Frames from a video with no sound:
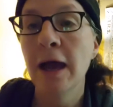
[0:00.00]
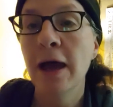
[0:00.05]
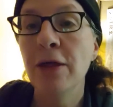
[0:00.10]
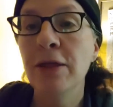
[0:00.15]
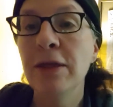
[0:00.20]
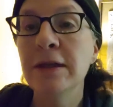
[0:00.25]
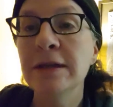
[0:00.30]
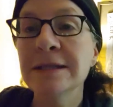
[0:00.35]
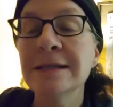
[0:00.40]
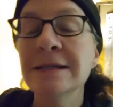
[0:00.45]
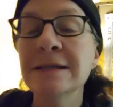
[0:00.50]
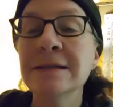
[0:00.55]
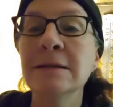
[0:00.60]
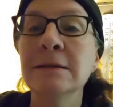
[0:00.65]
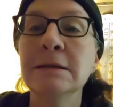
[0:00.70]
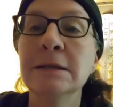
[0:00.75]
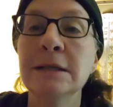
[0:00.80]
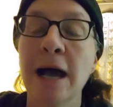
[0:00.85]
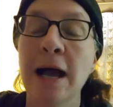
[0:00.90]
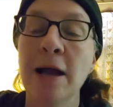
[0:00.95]
This is a
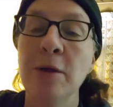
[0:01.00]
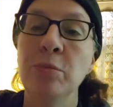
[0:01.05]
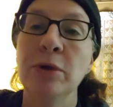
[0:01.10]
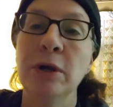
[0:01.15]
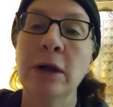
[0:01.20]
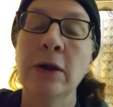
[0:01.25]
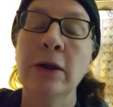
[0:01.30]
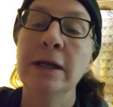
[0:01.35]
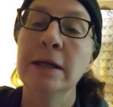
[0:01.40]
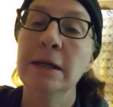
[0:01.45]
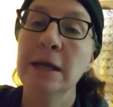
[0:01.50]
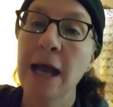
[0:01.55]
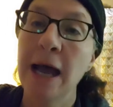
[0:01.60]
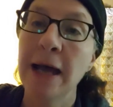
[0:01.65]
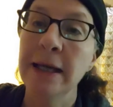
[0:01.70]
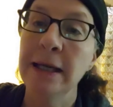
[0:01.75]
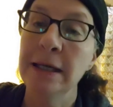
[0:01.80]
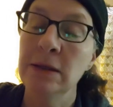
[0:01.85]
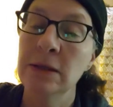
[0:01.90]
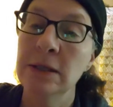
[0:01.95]
library,
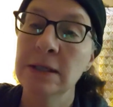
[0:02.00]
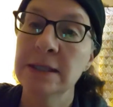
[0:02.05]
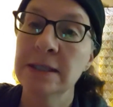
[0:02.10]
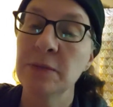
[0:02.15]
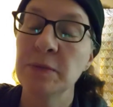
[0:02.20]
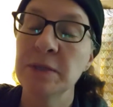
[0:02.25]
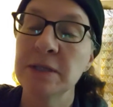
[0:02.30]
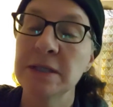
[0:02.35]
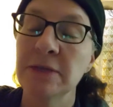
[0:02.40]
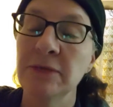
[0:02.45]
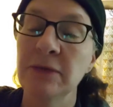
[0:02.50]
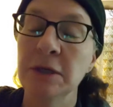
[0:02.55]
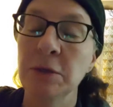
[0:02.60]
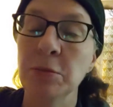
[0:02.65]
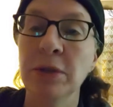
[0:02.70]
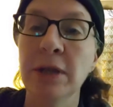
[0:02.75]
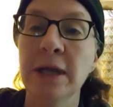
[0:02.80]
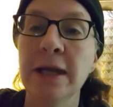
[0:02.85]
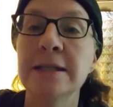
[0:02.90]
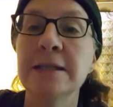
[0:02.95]
not in this specific
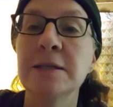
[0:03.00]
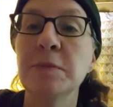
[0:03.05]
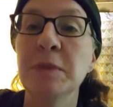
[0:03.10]
place,